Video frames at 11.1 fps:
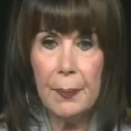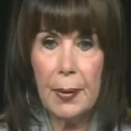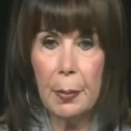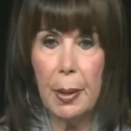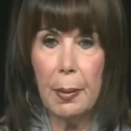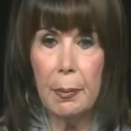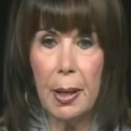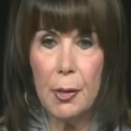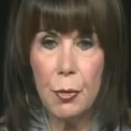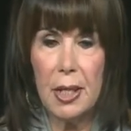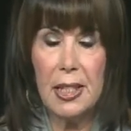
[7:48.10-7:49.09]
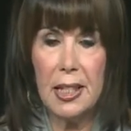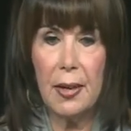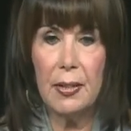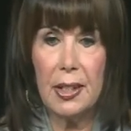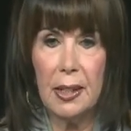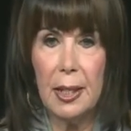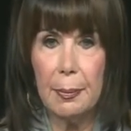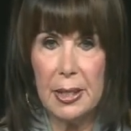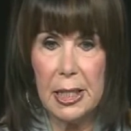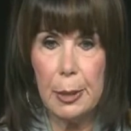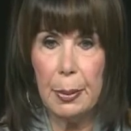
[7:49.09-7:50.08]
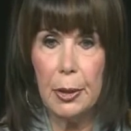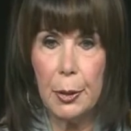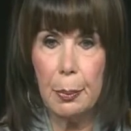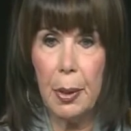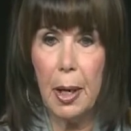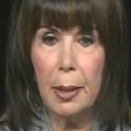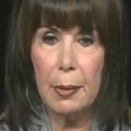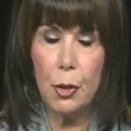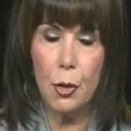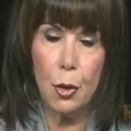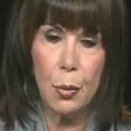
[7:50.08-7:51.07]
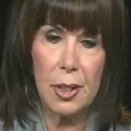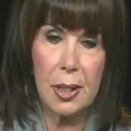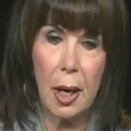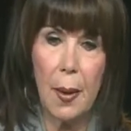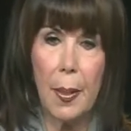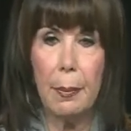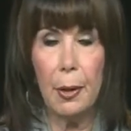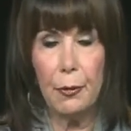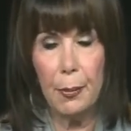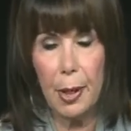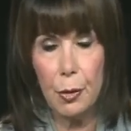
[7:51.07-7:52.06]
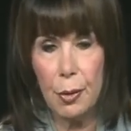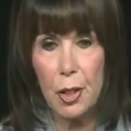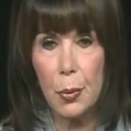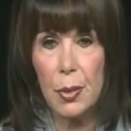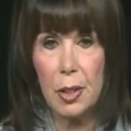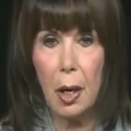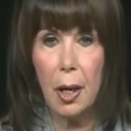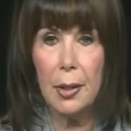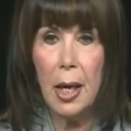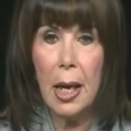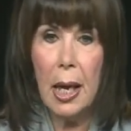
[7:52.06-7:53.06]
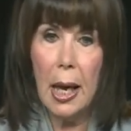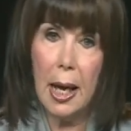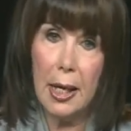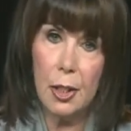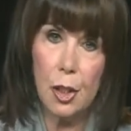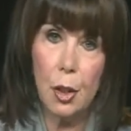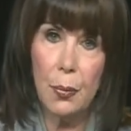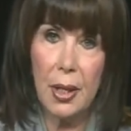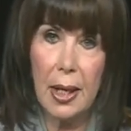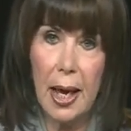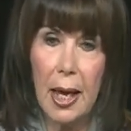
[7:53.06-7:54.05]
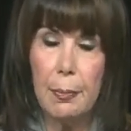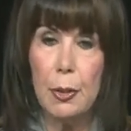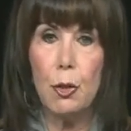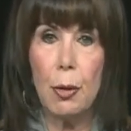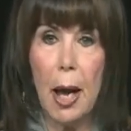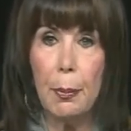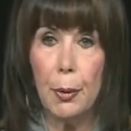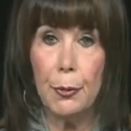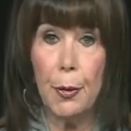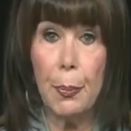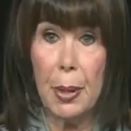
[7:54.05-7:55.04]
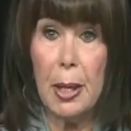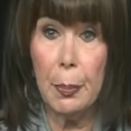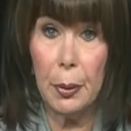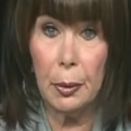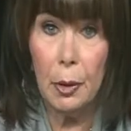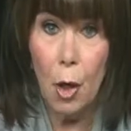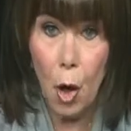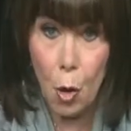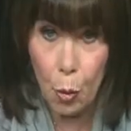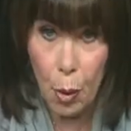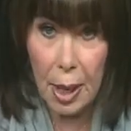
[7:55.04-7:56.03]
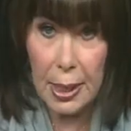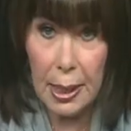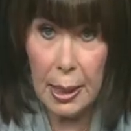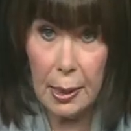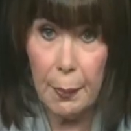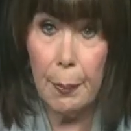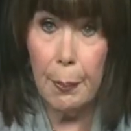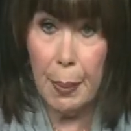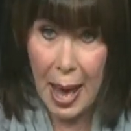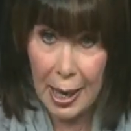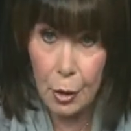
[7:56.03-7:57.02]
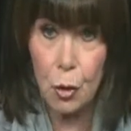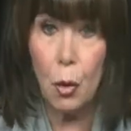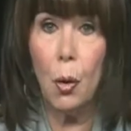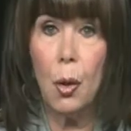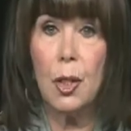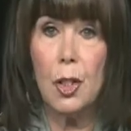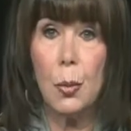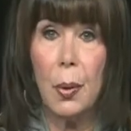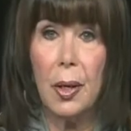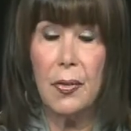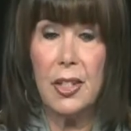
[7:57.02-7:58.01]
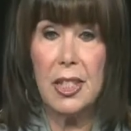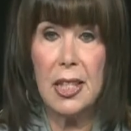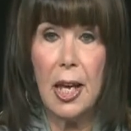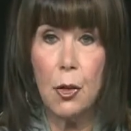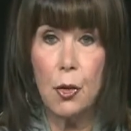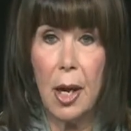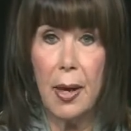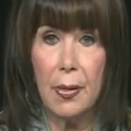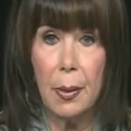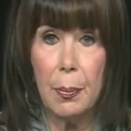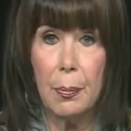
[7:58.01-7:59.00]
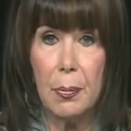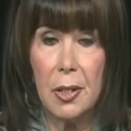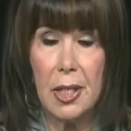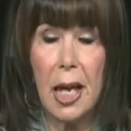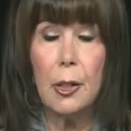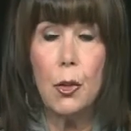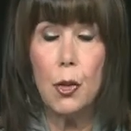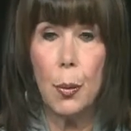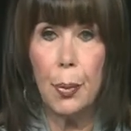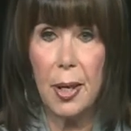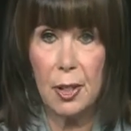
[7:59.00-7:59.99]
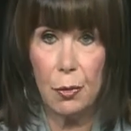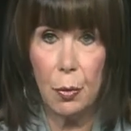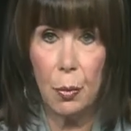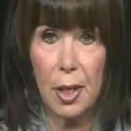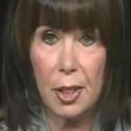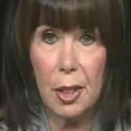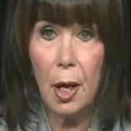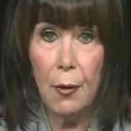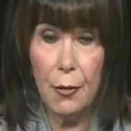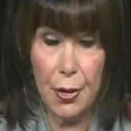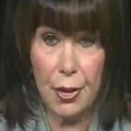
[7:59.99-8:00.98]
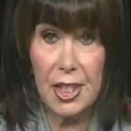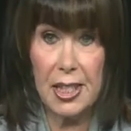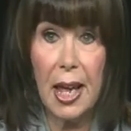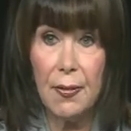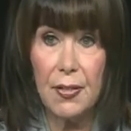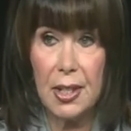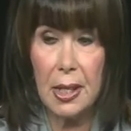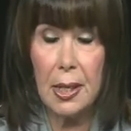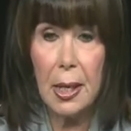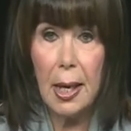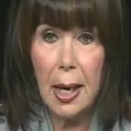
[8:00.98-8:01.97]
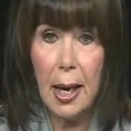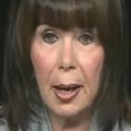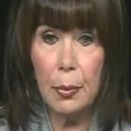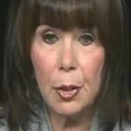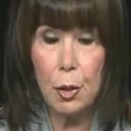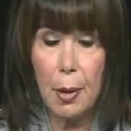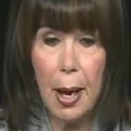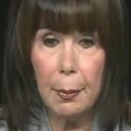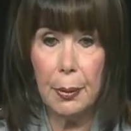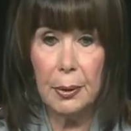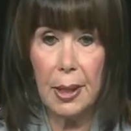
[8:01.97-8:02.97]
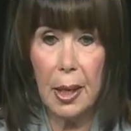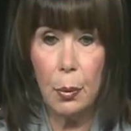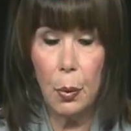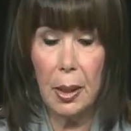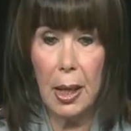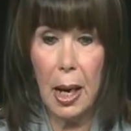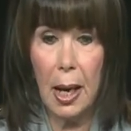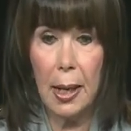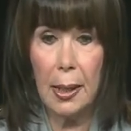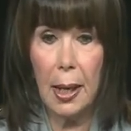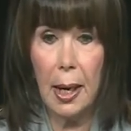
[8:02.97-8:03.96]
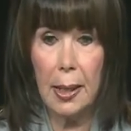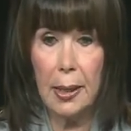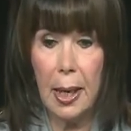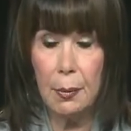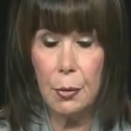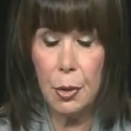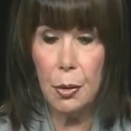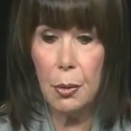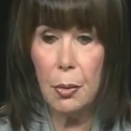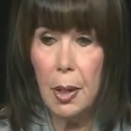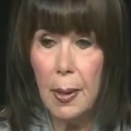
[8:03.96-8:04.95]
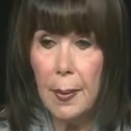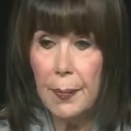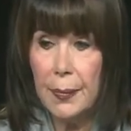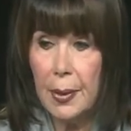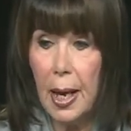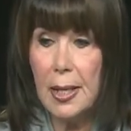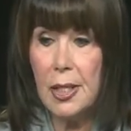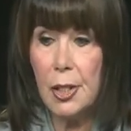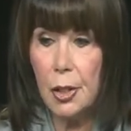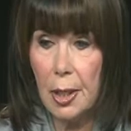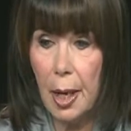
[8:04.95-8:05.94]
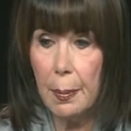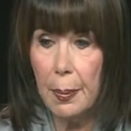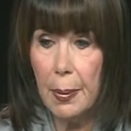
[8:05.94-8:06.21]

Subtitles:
But my dress had evidently been spilled upon. My shoe was gone. The belt of my dress was gone. I assumed that I had been trampled from people running back towards where the stage and the Salinger press room was for their safety. I was trampled. And when I came to, I stood up,